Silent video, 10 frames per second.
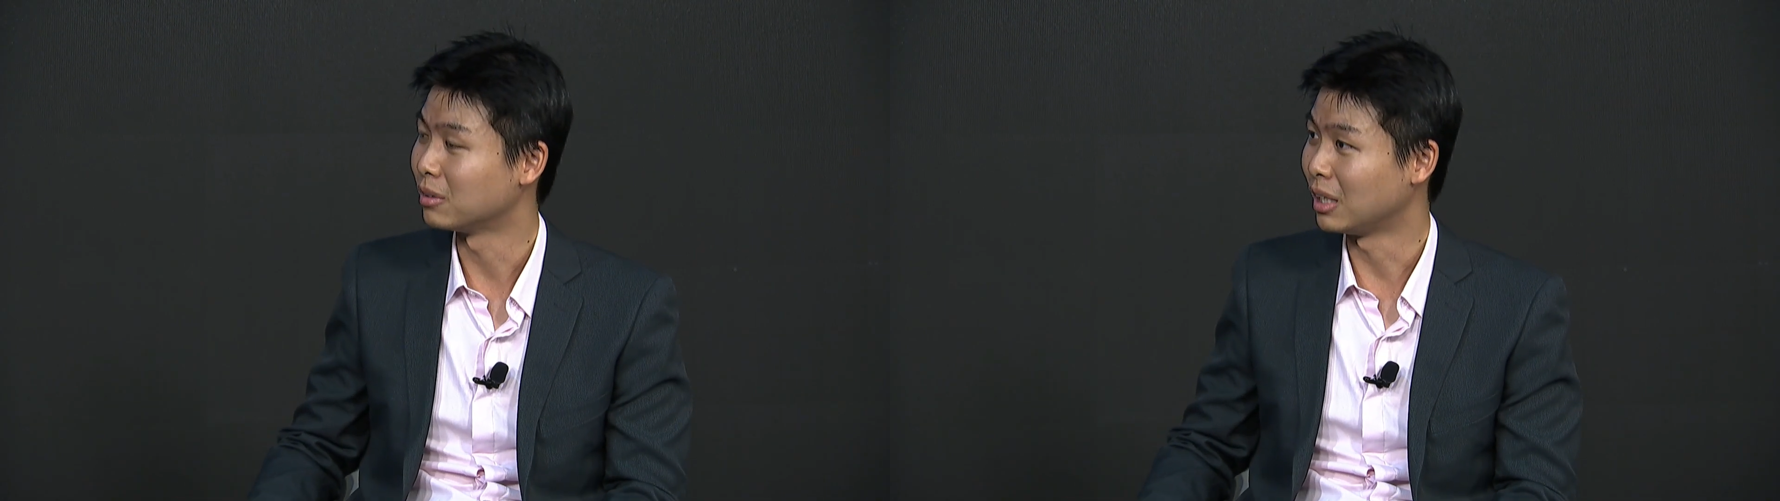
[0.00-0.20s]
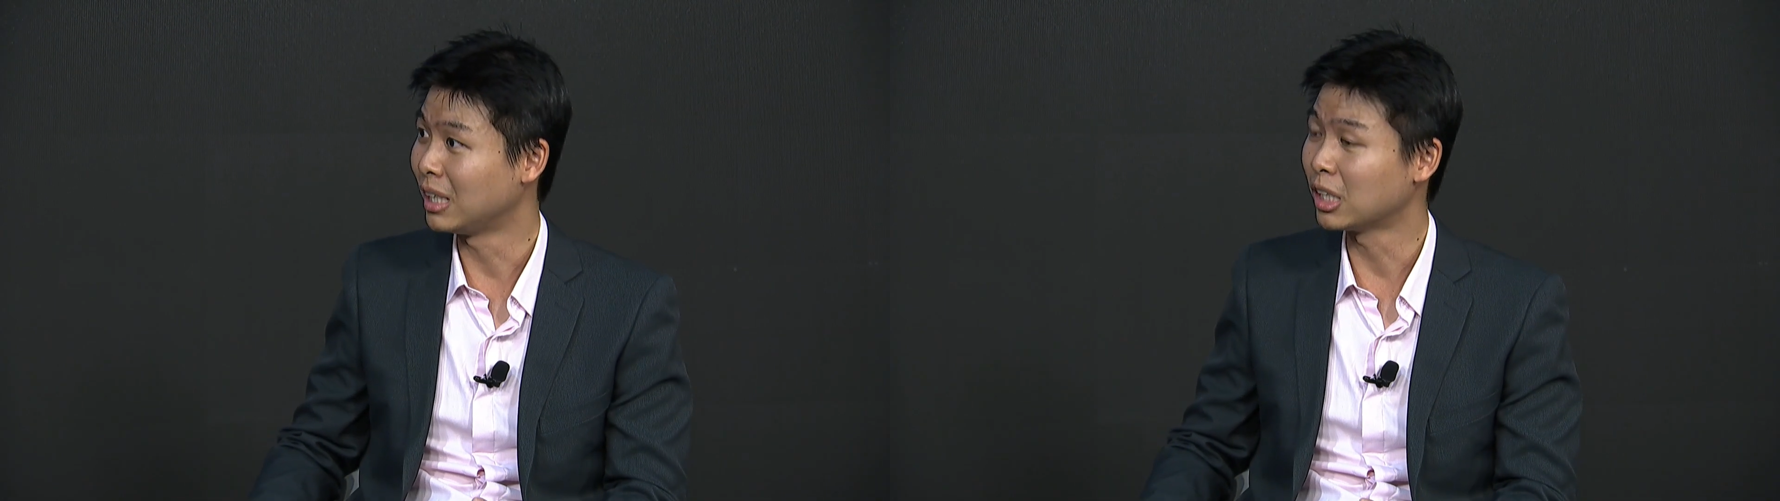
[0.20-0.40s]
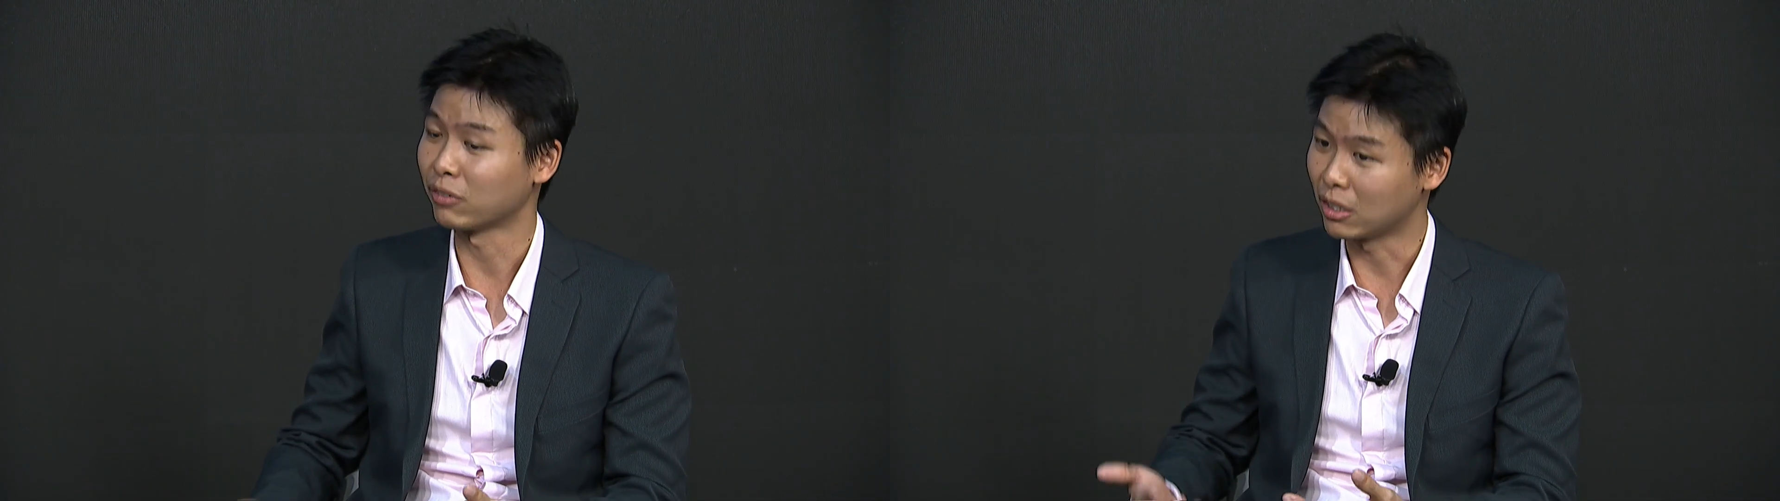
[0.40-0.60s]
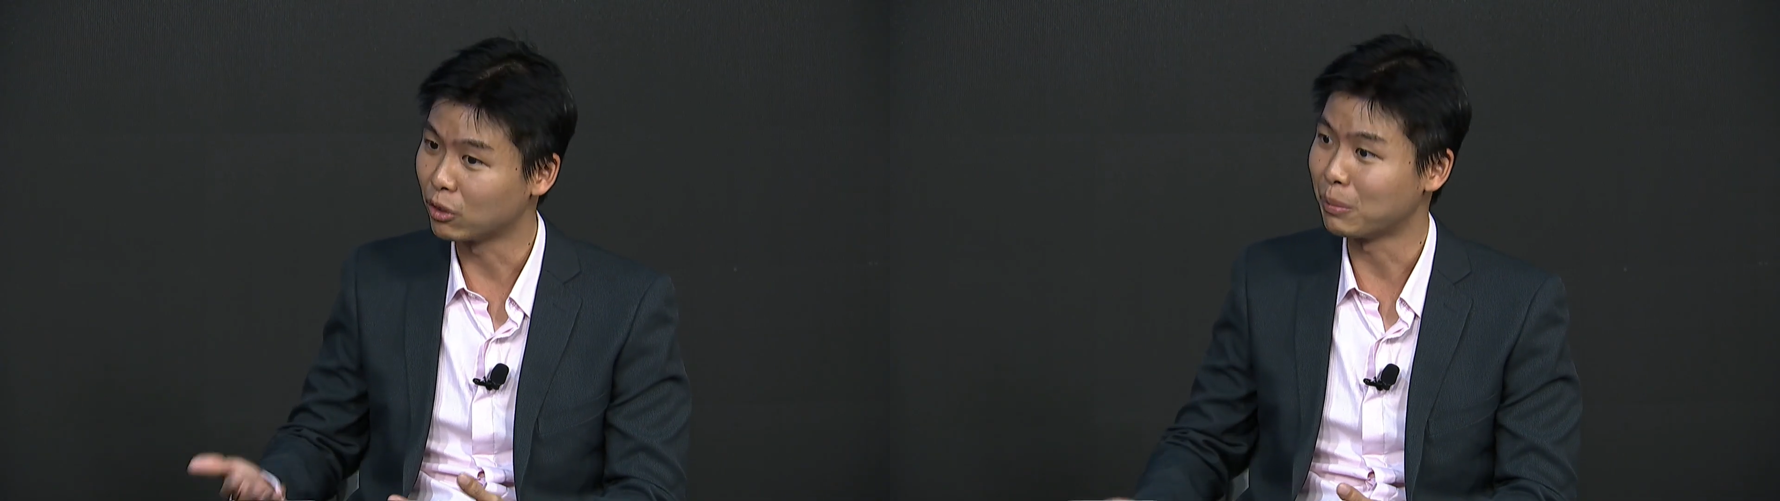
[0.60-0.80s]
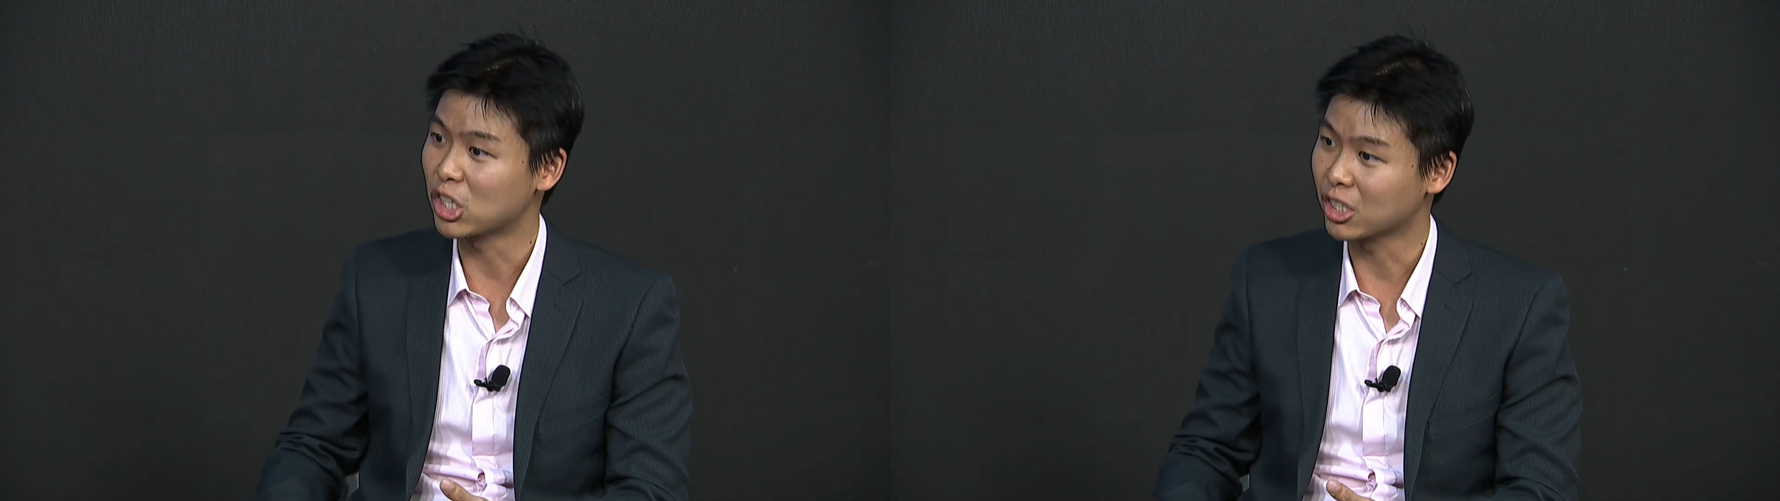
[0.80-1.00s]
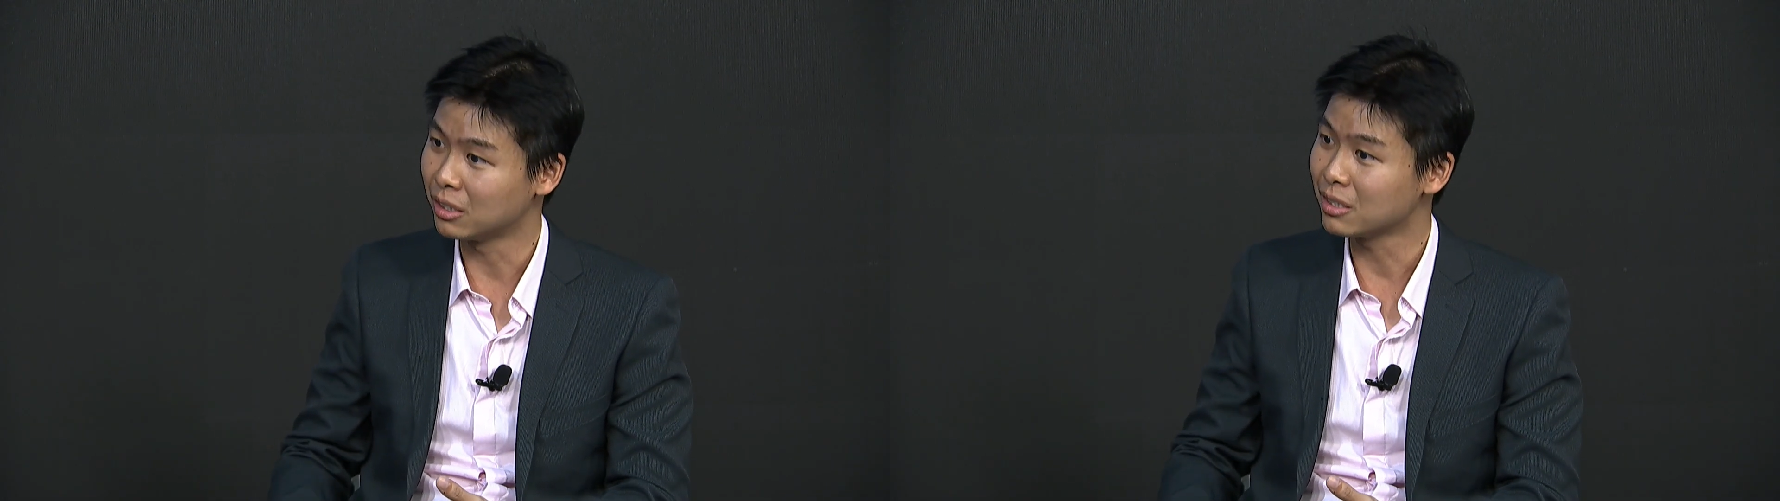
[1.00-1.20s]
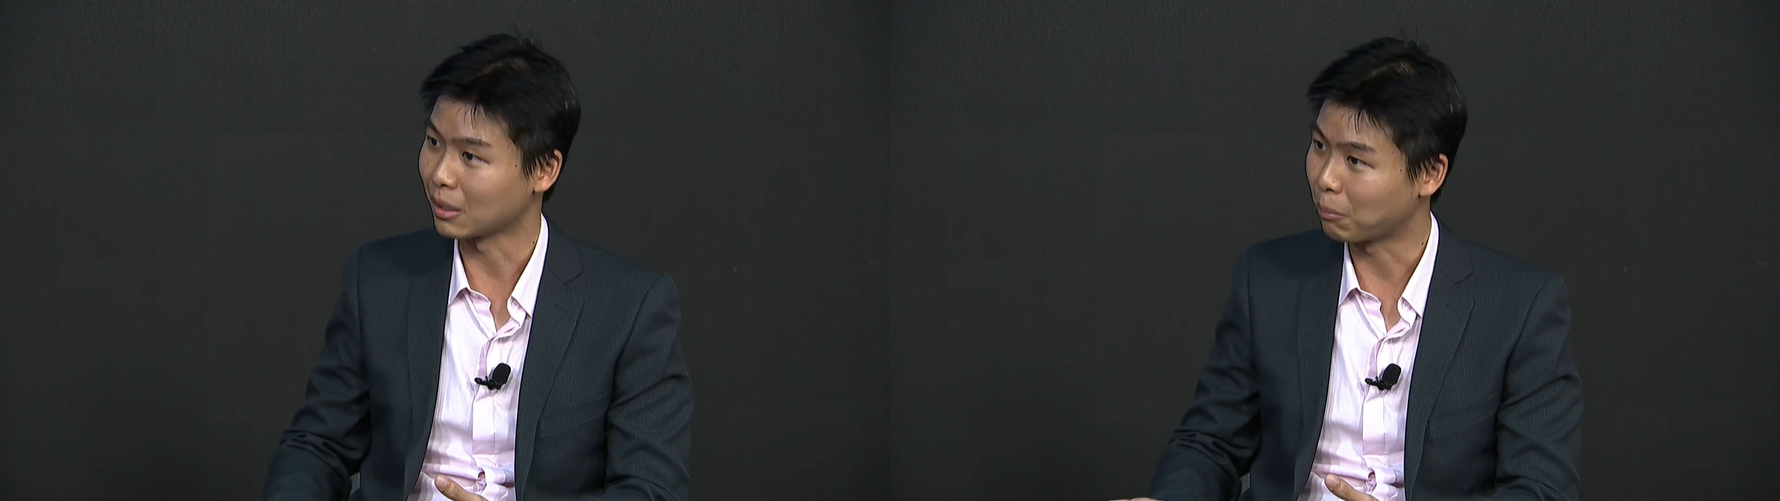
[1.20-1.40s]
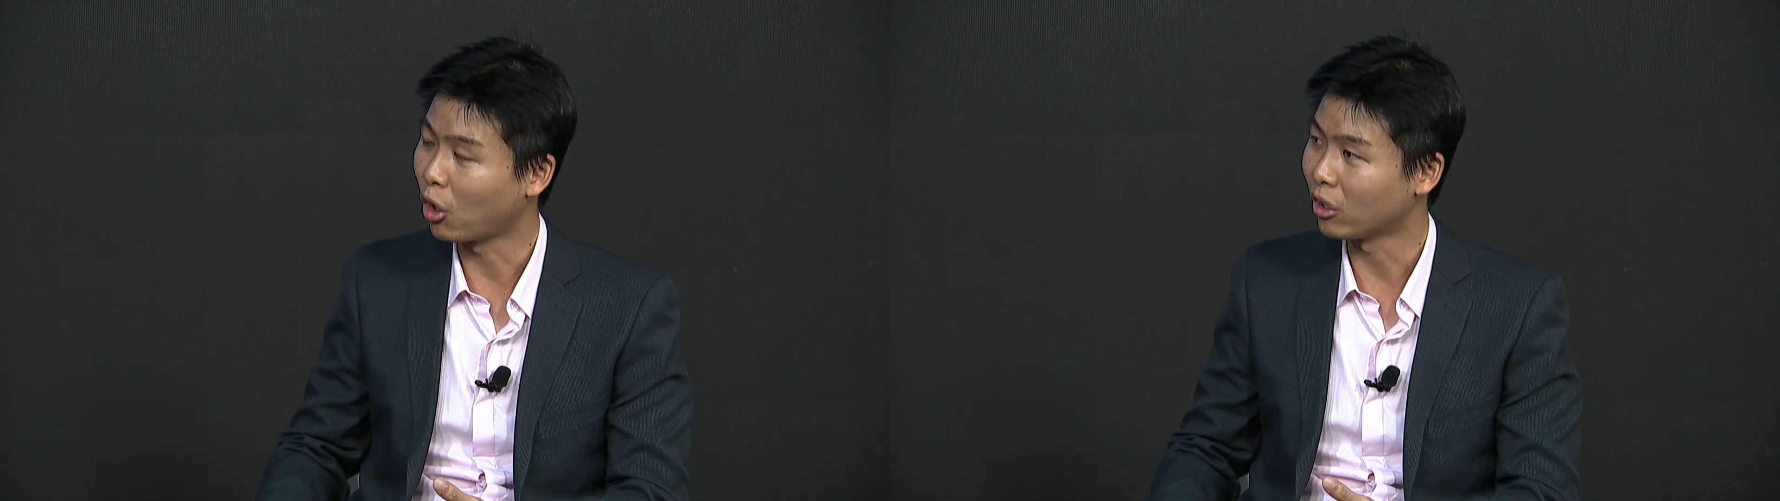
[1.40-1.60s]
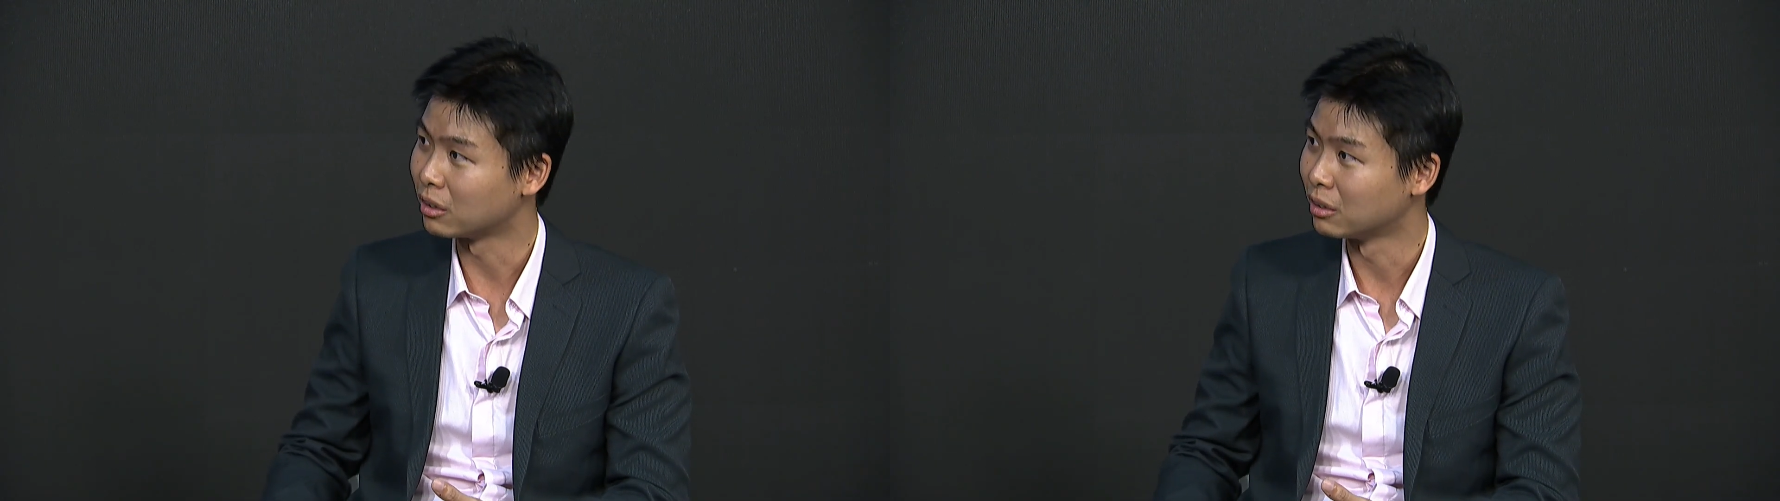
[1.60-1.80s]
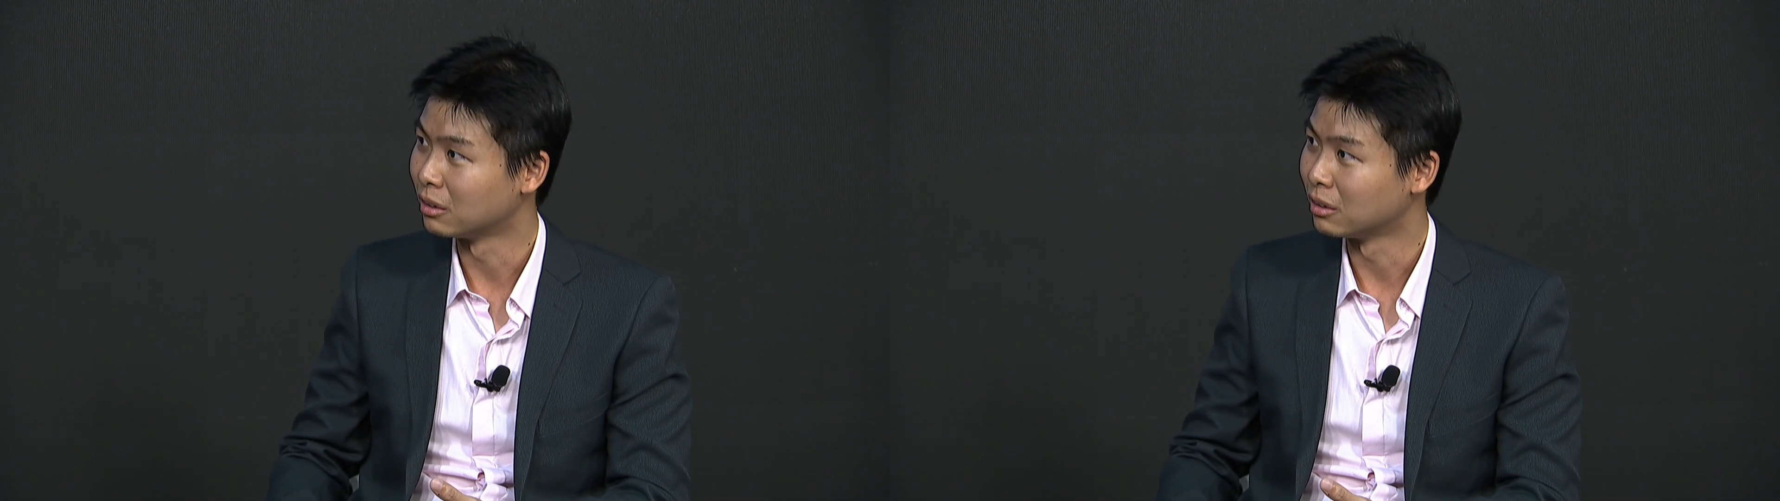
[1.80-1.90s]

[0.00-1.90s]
in need of information, support,